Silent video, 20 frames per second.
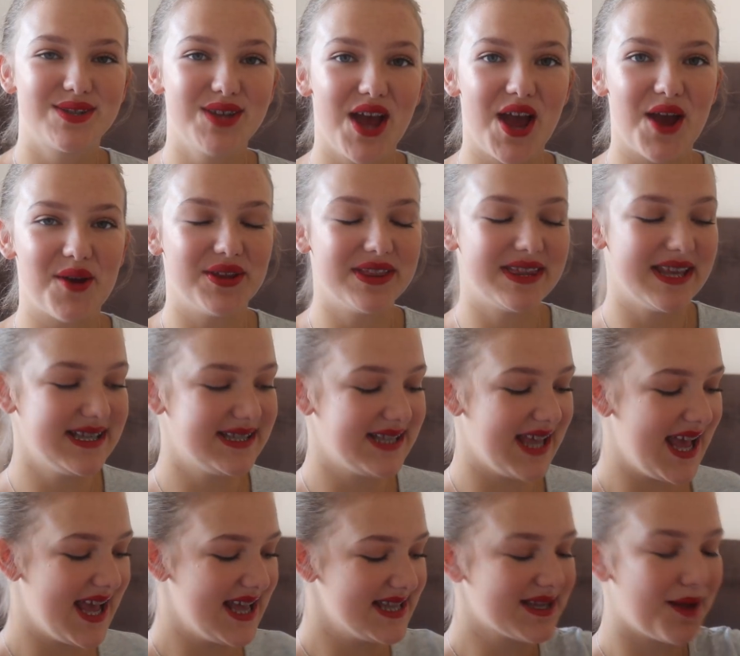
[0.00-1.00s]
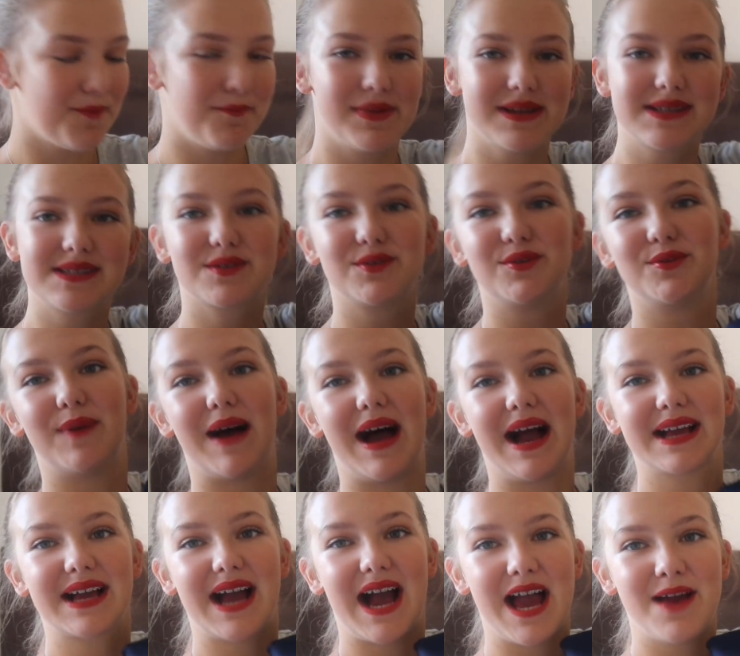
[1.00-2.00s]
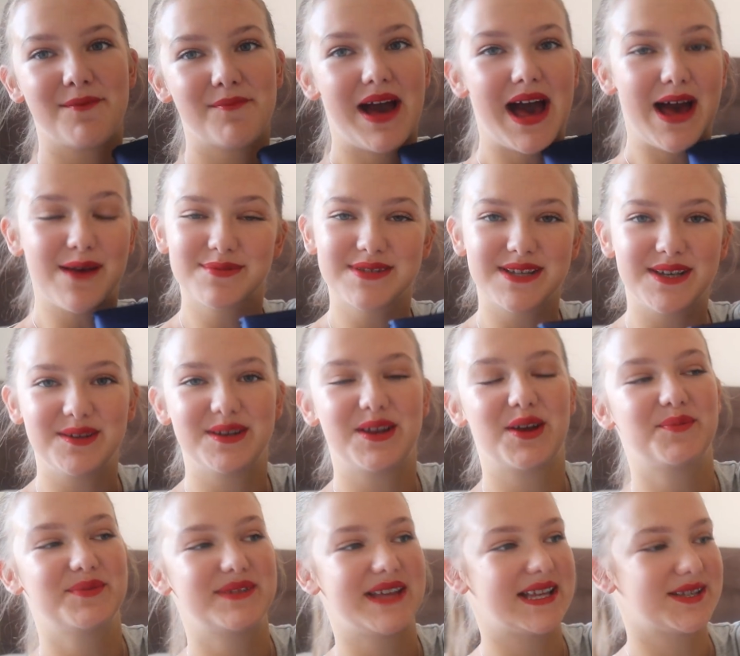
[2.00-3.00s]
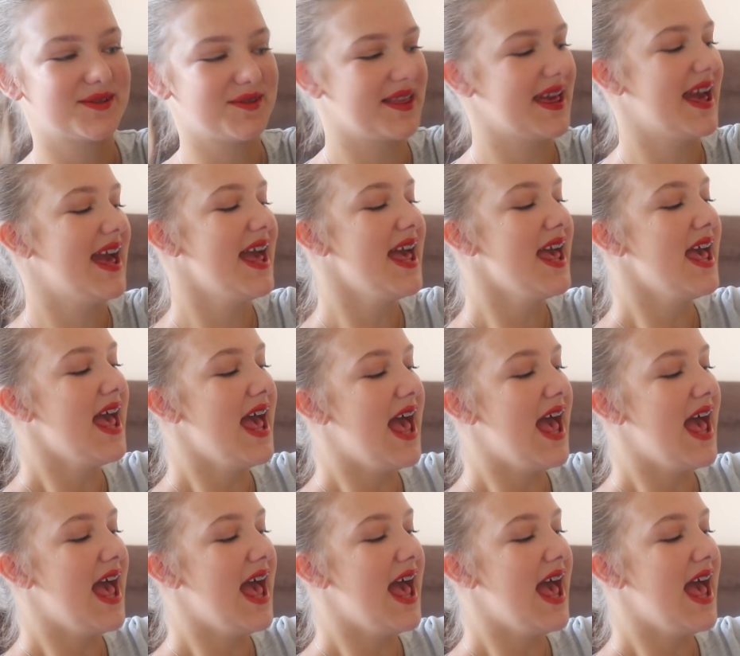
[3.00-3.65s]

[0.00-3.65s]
So this is my school bag. I am absolutely obsessed with it.